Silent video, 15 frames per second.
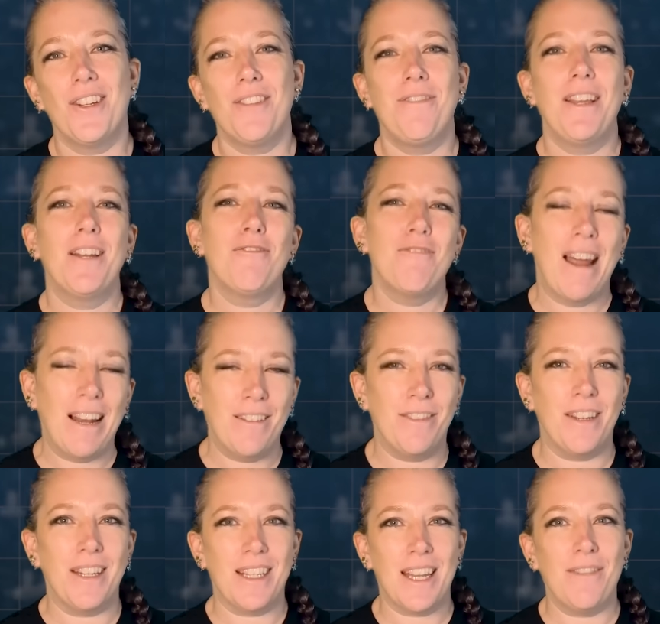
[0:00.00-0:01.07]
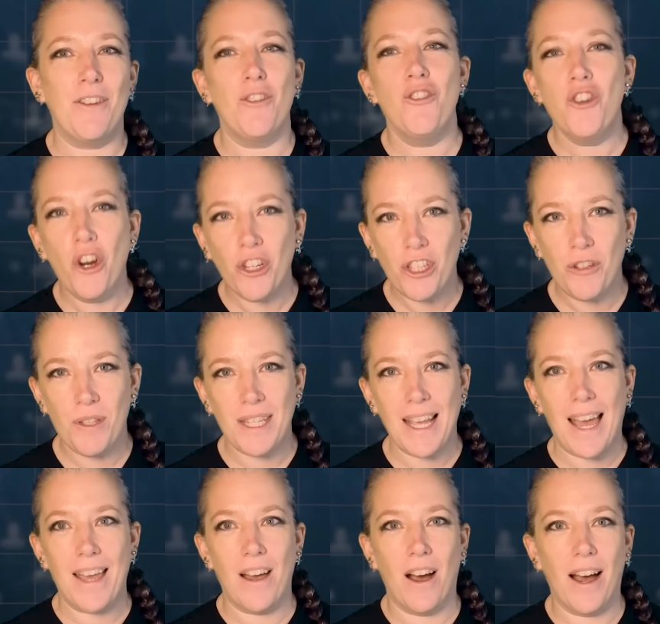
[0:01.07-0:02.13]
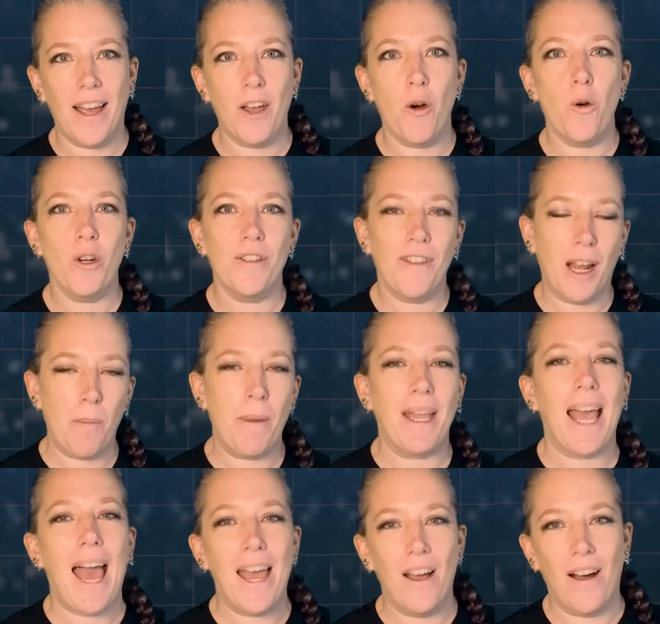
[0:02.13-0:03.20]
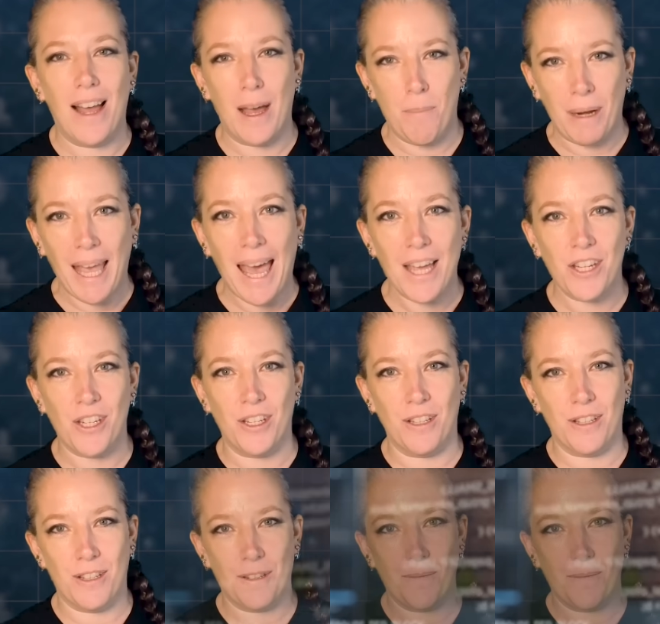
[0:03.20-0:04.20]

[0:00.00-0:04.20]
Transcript: feel irrelevant if you're not using AI or developing AI applications.